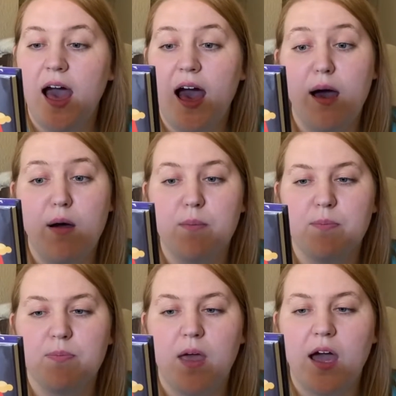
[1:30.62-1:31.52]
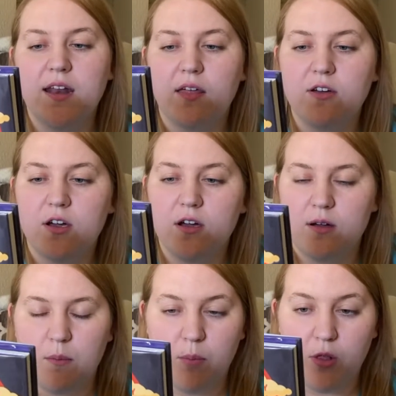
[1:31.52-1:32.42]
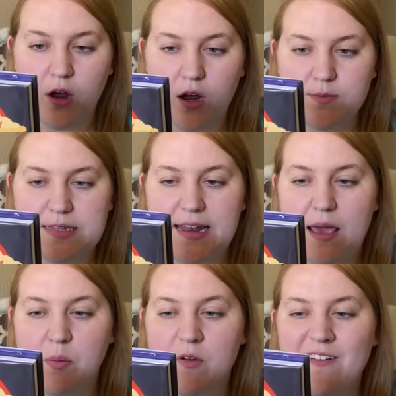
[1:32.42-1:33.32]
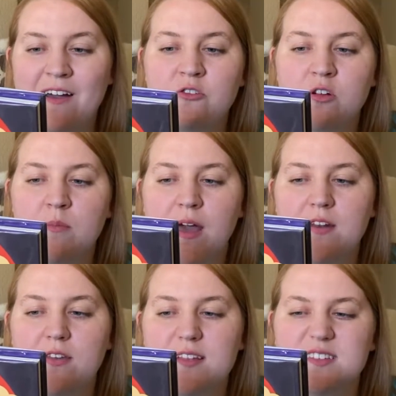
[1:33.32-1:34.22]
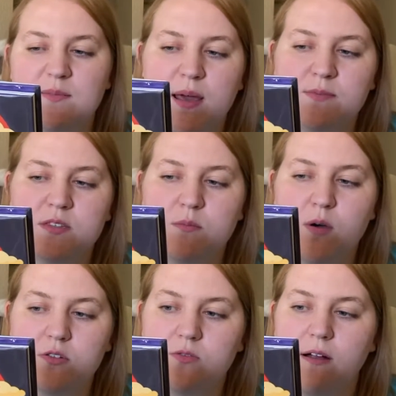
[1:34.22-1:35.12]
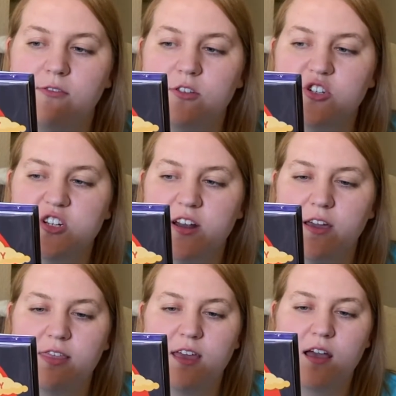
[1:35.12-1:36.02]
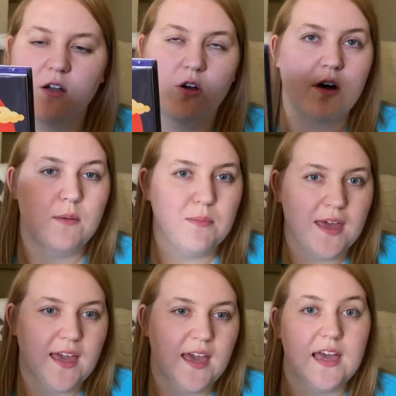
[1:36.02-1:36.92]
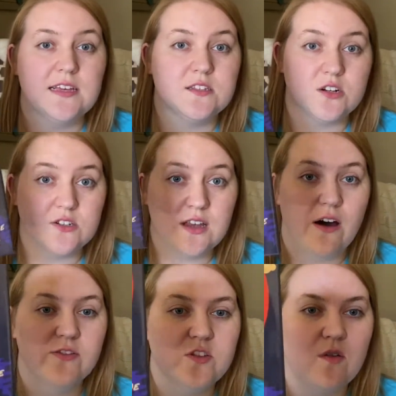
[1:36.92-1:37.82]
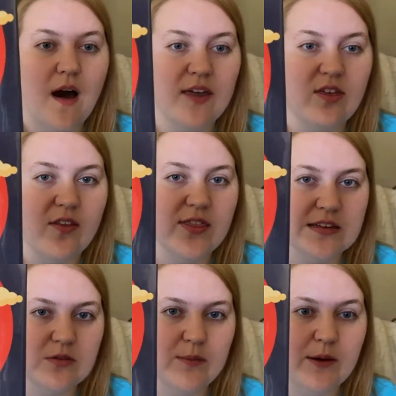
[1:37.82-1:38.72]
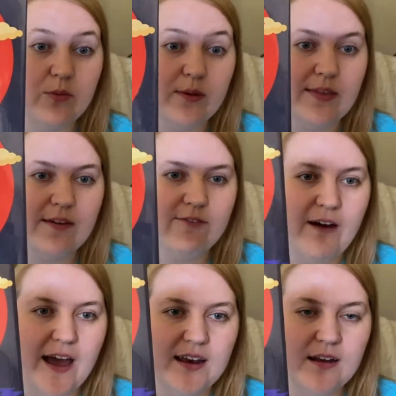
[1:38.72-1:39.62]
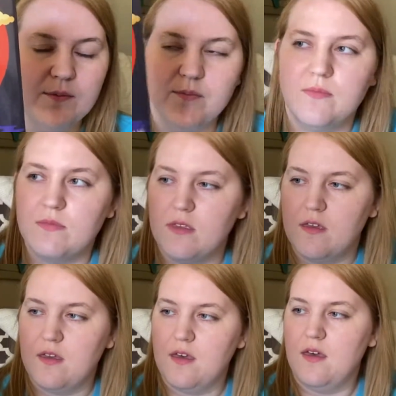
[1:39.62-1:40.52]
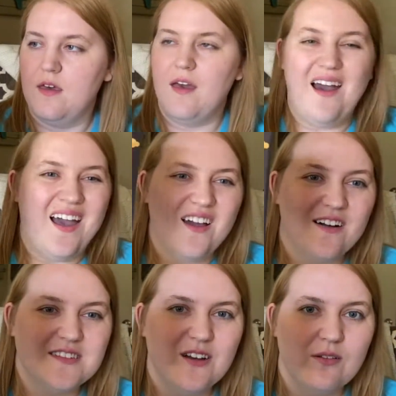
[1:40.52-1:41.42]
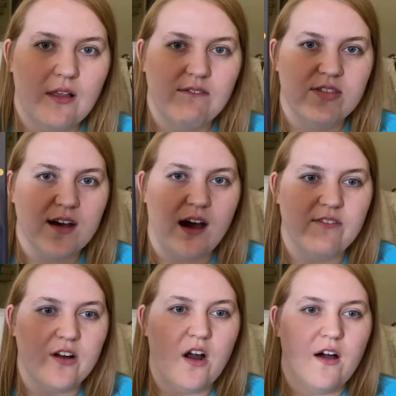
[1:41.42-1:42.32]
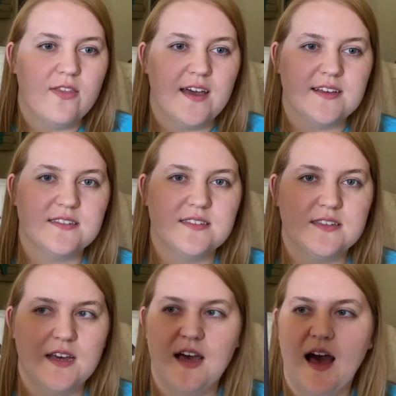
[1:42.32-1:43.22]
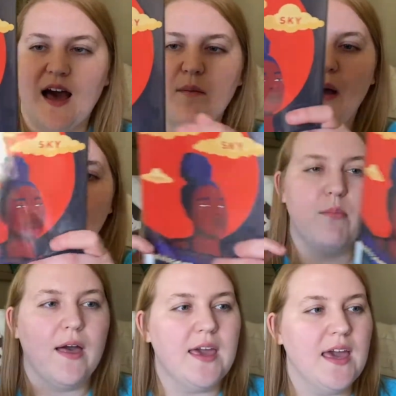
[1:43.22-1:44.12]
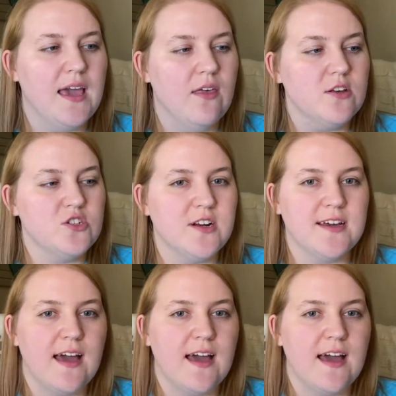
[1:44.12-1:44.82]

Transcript: Um, another blurb said, a profound reminder that sometimes the most revolutionary thing a girl can be is herself. So I thought this would be really fun. I also love the cover on this. Um, I'm liking illustrated